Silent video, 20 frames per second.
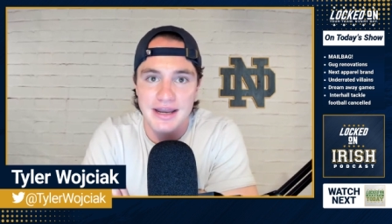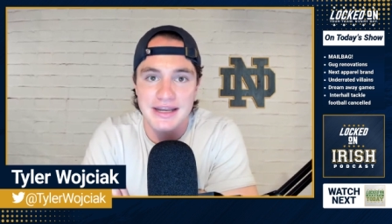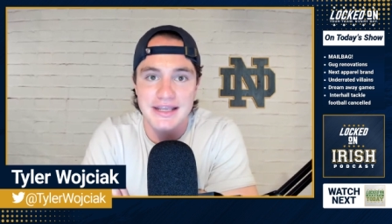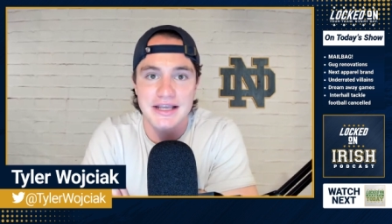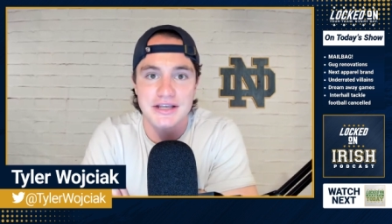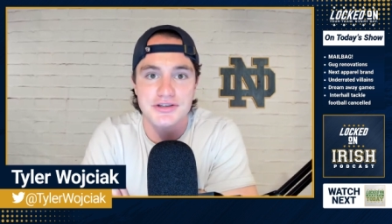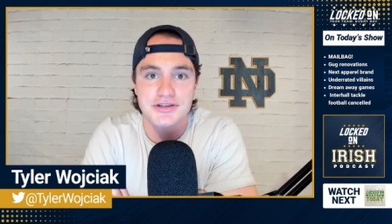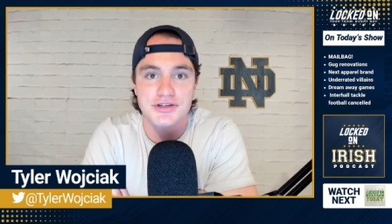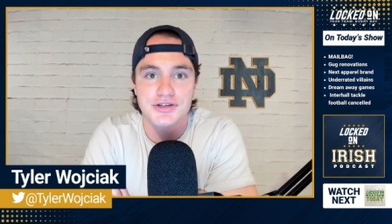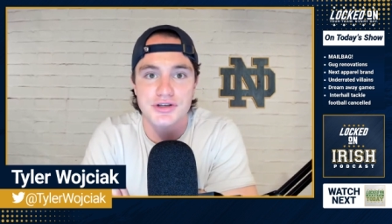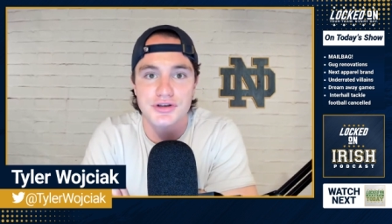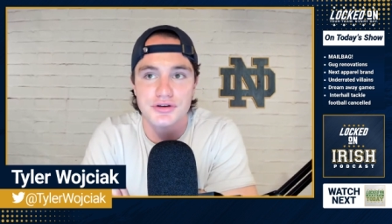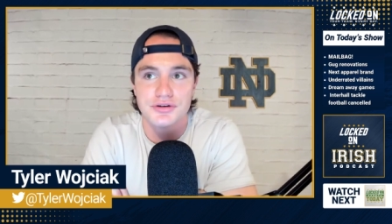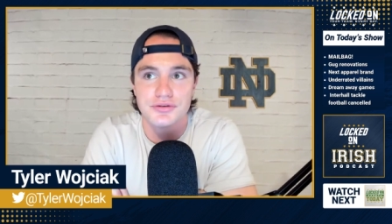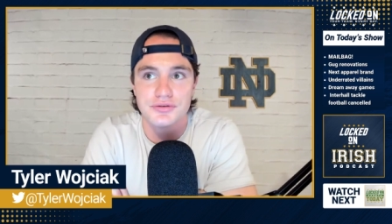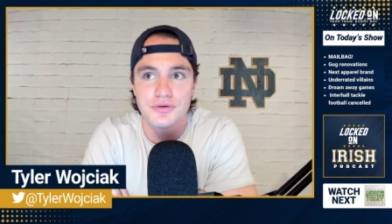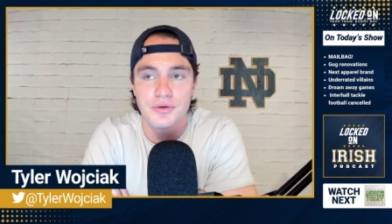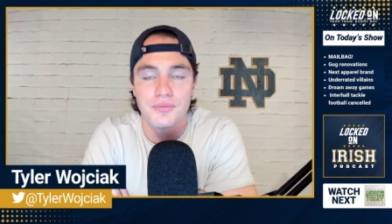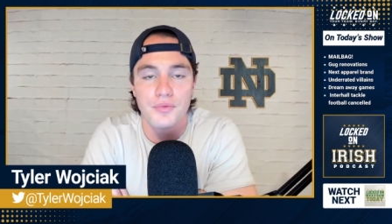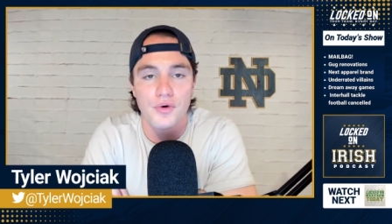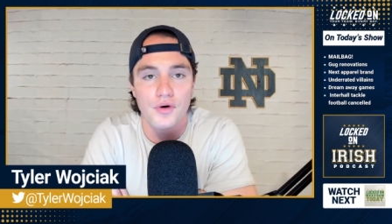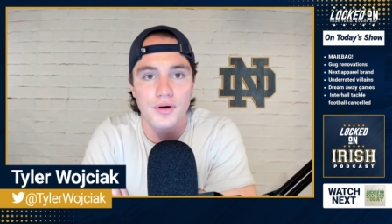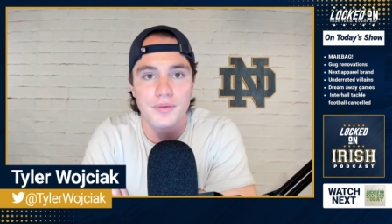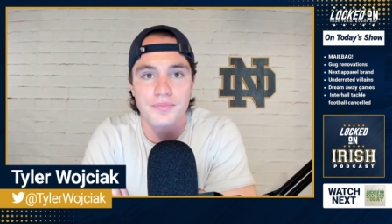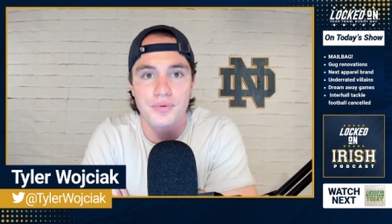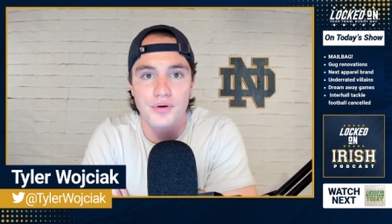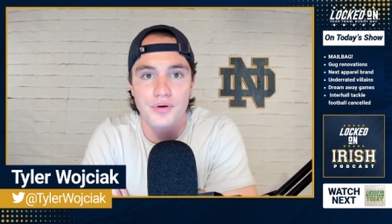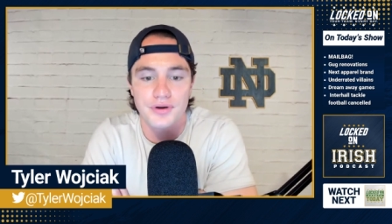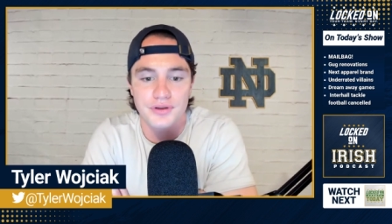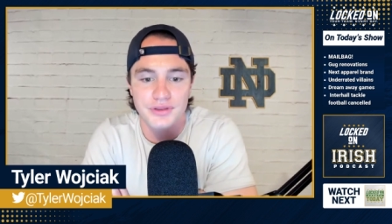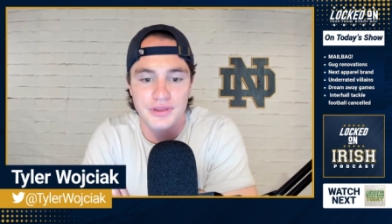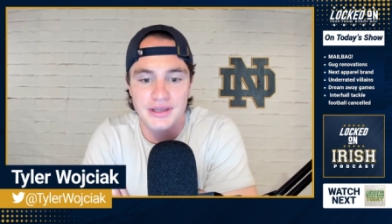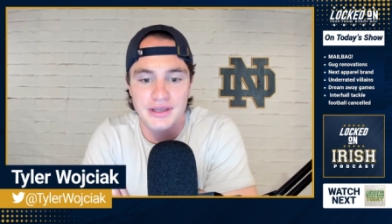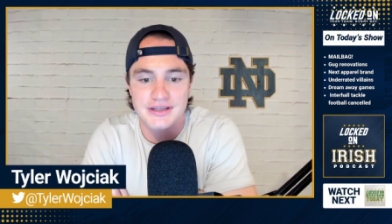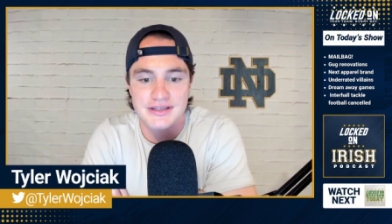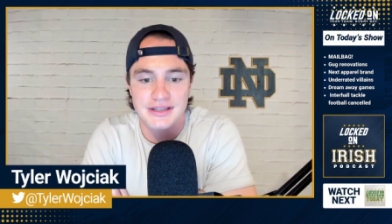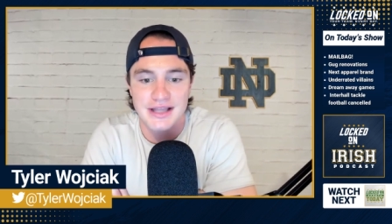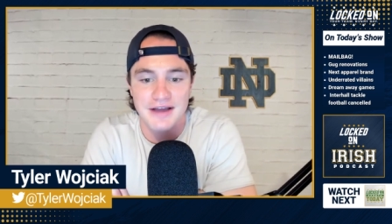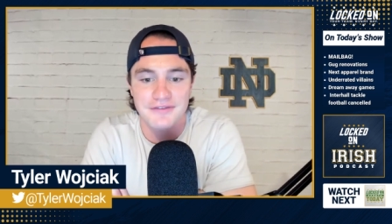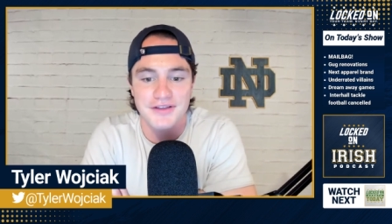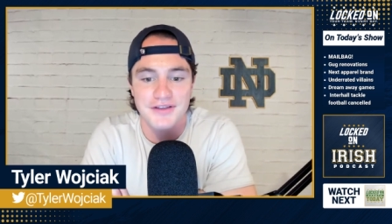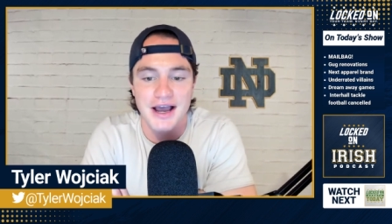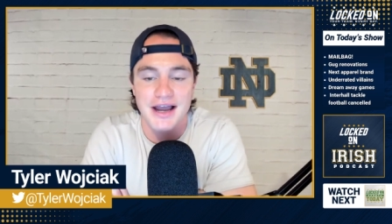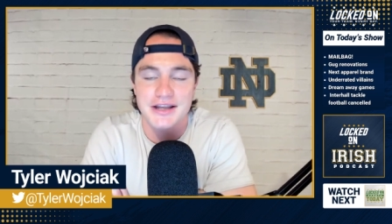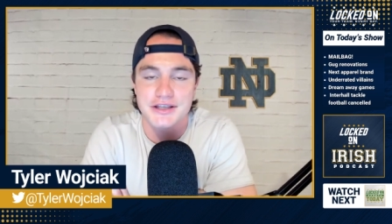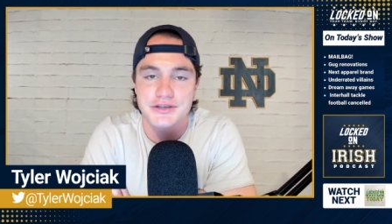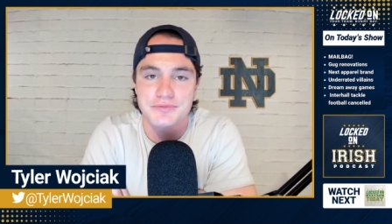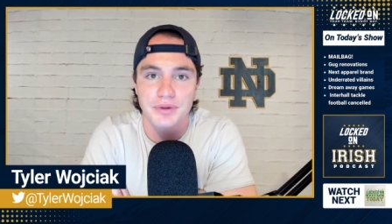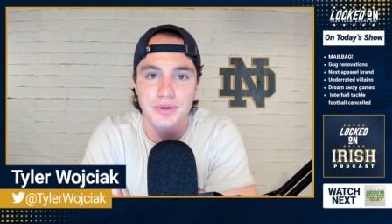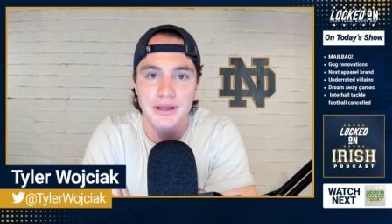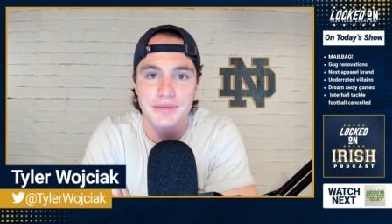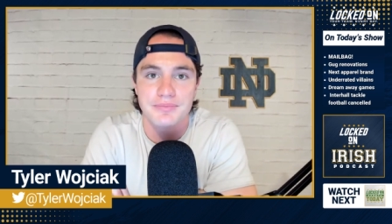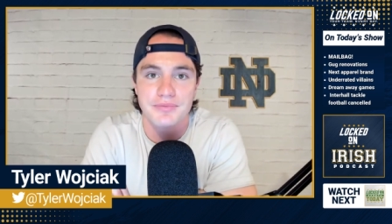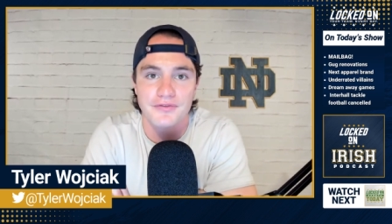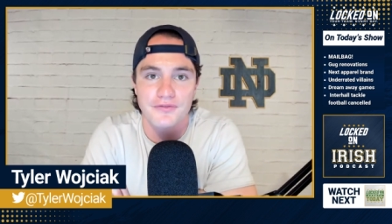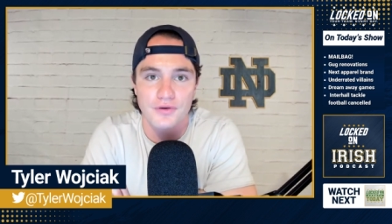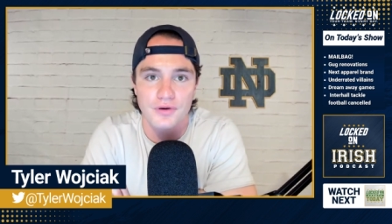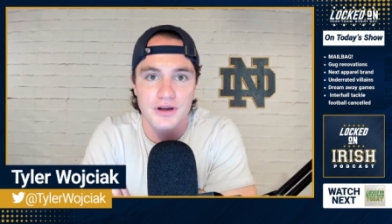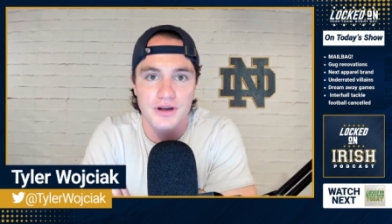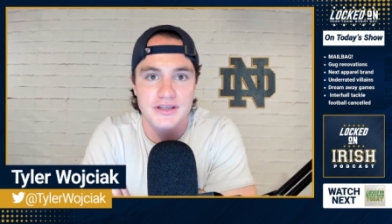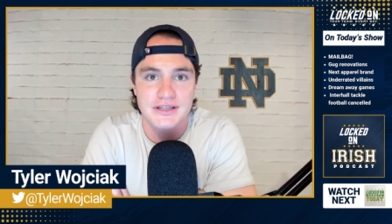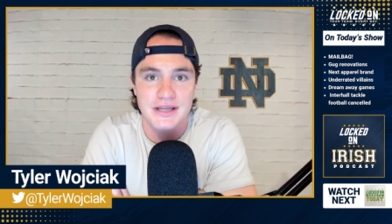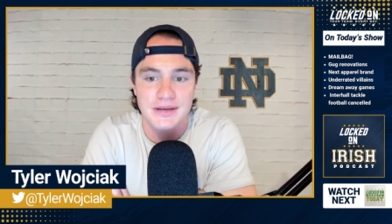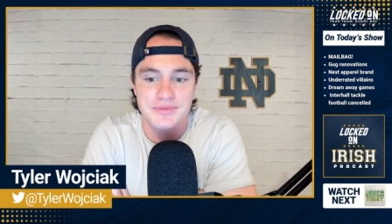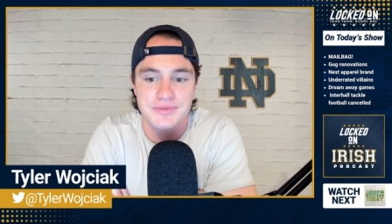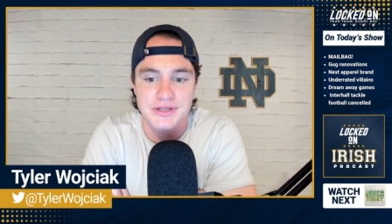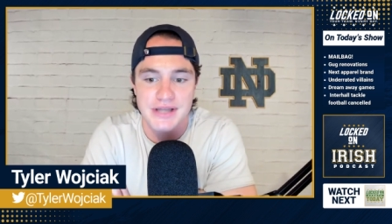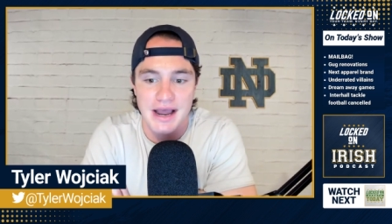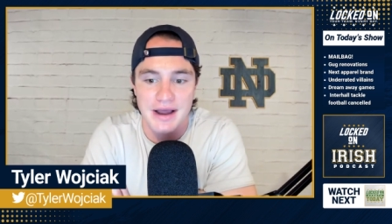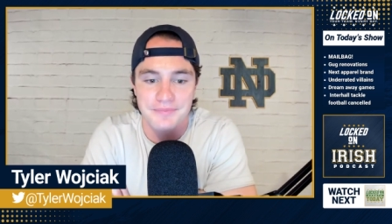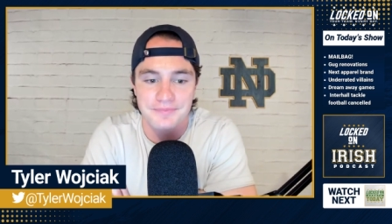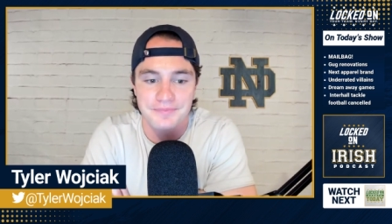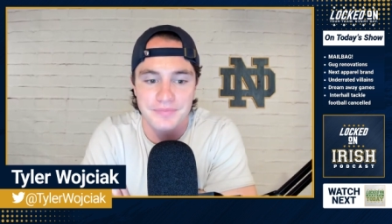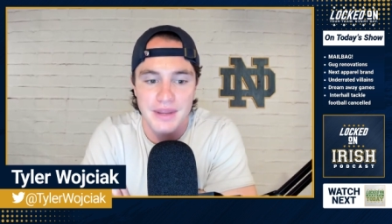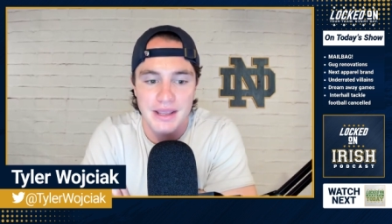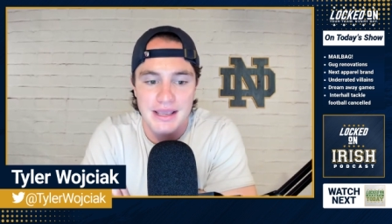and he has two more important things left on his plate before he steps down.